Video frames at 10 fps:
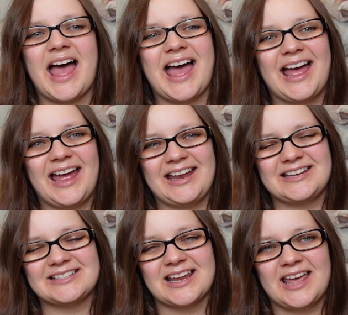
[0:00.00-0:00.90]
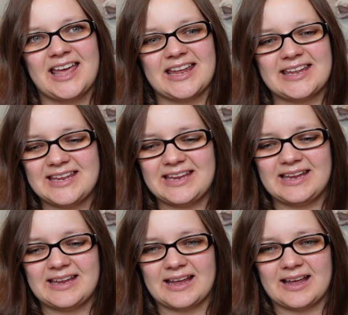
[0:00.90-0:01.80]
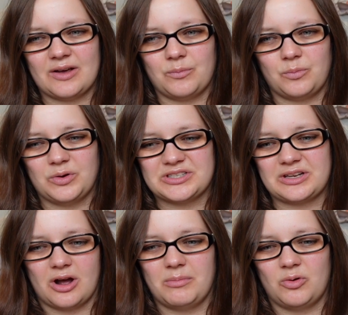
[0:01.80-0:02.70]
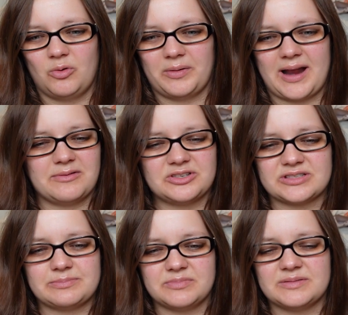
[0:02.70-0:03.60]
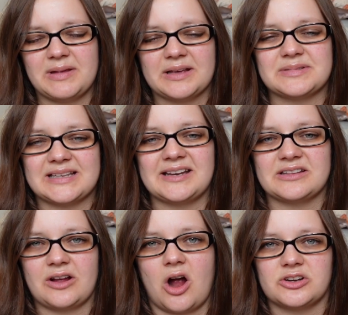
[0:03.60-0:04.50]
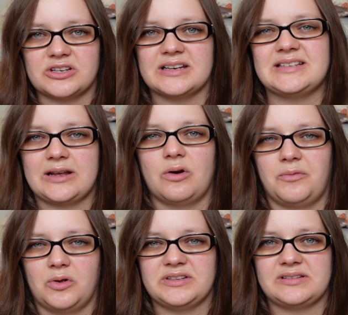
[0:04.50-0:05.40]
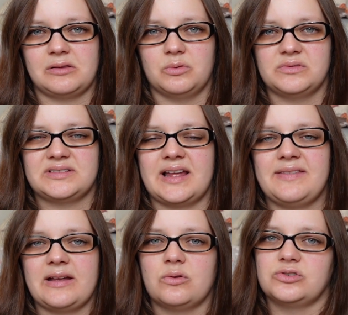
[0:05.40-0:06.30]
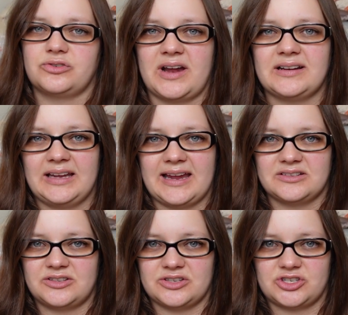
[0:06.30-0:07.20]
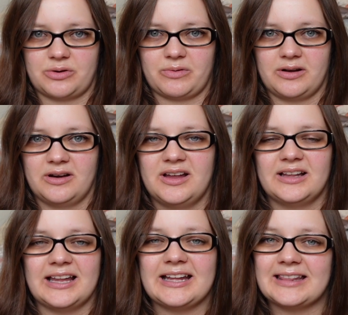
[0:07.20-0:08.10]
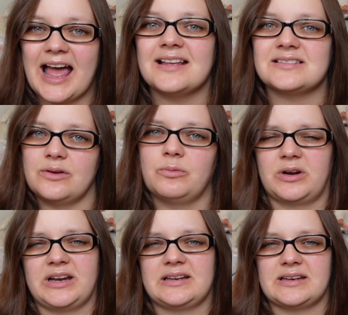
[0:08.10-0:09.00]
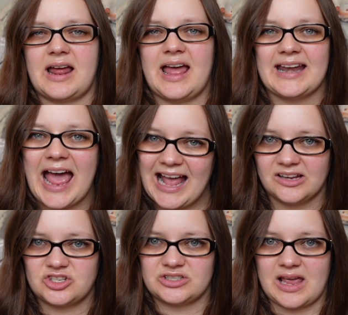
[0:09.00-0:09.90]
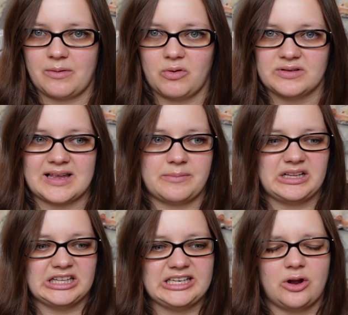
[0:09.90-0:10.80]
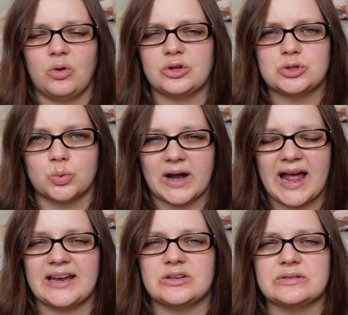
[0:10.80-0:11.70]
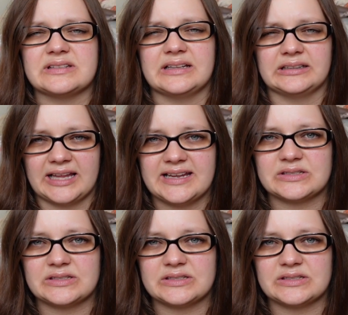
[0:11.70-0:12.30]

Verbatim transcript: and he would come home and I would just make him stand in the garden and take off all his clothes and then go directly into the shower. Like, that's how worried and anxious I was. I would clean all the door handles and the light